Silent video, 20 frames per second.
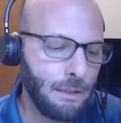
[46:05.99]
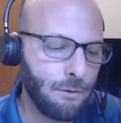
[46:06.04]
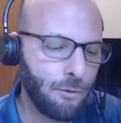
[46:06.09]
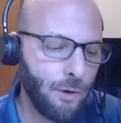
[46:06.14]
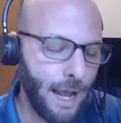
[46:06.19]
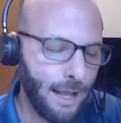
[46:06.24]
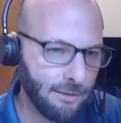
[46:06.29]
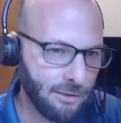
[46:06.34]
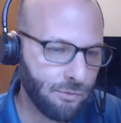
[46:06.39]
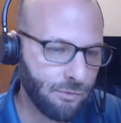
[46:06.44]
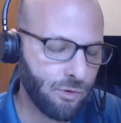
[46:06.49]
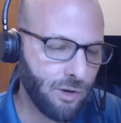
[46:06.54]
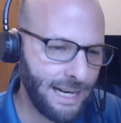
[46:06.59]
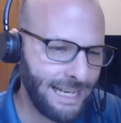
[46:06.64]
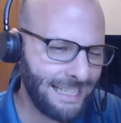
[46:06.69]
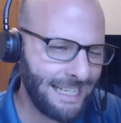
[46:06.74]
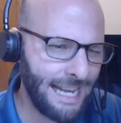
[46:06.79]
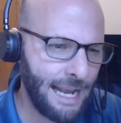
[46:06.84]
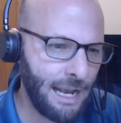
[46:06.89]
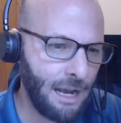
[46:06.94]
As of
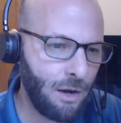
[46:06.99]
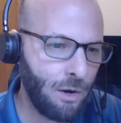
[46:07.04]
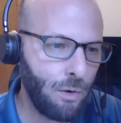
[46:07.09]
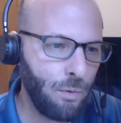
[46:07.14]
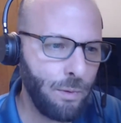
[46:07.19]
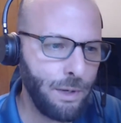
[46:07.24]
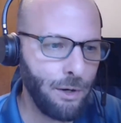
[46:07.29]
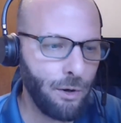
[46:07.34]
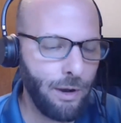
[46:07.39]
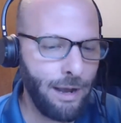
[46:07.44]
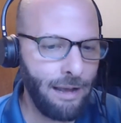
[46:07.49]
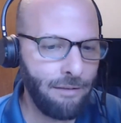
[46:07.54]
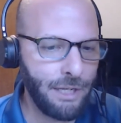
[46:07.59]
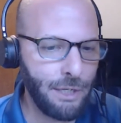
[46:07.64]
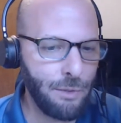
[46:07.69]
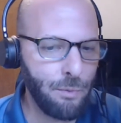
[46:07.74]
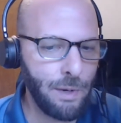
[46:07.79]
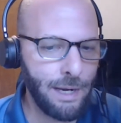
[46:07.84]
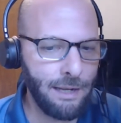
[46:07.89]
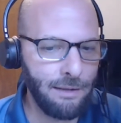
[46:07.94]
right now, we don't have
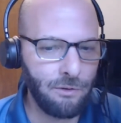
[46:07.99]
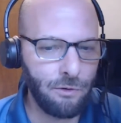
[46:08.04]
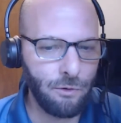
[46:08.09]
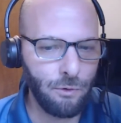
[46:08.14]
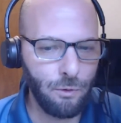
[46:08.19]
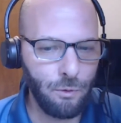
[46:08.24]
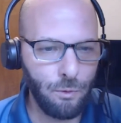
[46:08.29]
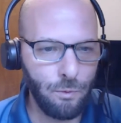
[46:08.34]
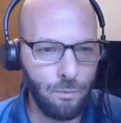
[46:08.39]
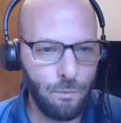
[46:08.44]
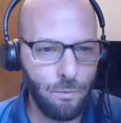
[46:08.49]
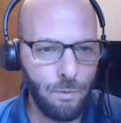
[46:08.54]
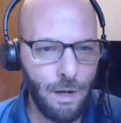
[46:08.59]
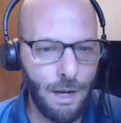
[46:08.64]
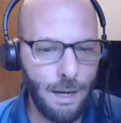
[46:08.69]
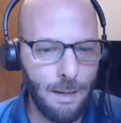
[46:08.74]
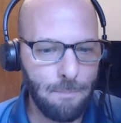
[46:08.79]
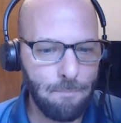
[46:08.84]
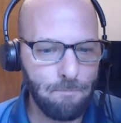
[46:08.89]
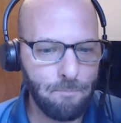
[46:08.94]
any way to
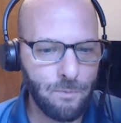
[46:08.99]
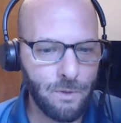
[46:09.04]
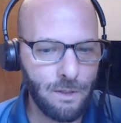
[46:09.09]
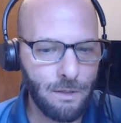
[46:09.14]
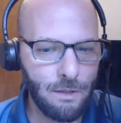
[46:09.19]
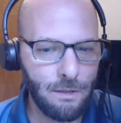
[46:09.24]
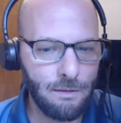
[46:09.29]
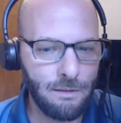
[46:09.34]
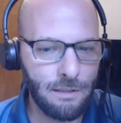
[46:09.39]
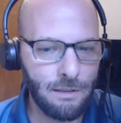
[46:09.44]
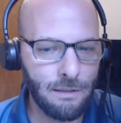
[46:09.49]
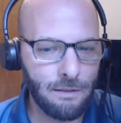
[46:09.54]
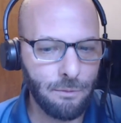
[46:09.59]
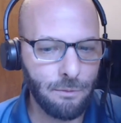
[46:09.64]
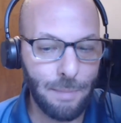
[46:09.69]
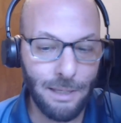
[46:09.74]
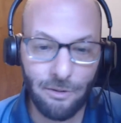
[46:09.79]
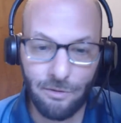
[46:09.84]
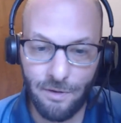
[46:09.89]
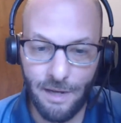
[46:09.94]
um, to
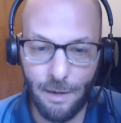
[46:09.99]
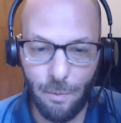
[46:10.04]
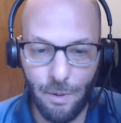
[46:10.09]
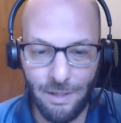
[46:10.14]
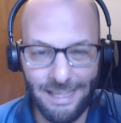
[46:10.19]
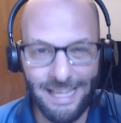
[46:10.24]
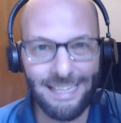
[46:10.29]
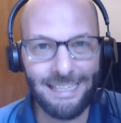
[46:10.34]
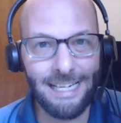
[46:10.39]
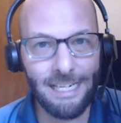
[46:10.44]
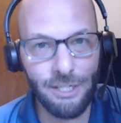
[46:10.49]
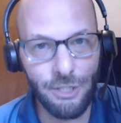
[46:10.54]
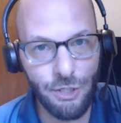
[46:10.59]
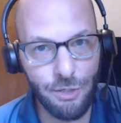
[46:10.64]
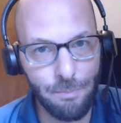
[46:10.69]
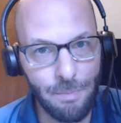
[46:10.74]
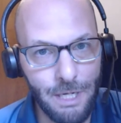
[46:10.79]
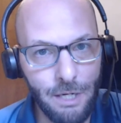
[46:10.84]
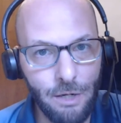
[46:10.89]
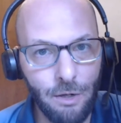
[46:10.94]
specify what that data
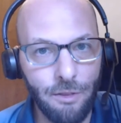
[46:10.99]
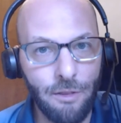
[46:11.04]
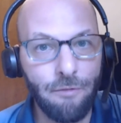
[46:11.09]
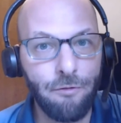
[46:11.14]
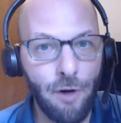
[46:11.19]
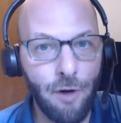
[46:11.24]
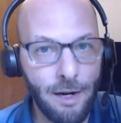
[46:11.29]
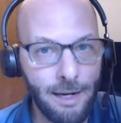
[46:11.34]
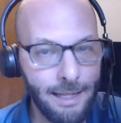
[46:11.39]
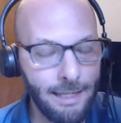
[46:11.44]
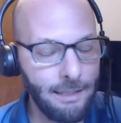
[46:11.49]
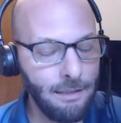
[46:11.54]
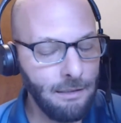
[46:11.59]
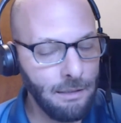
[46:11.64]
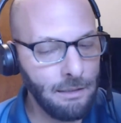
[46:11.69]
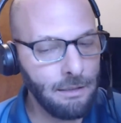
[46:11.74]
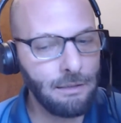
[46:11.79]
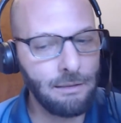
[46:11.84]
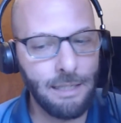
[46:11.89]
should be on the front end.